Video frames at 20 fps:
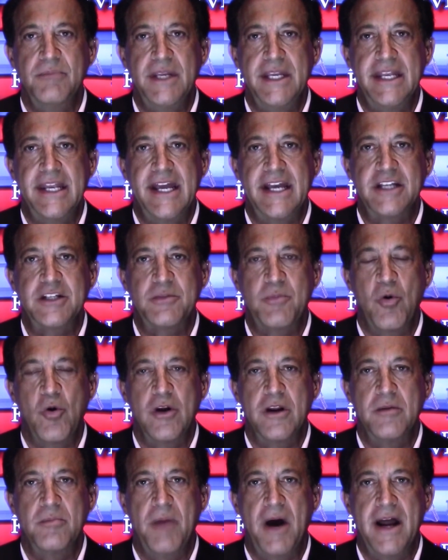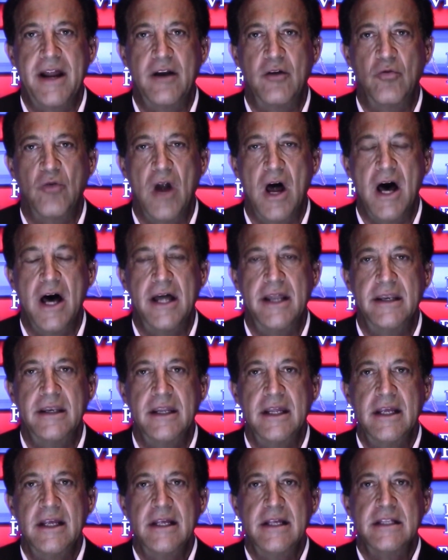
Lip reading: being exported by Iran,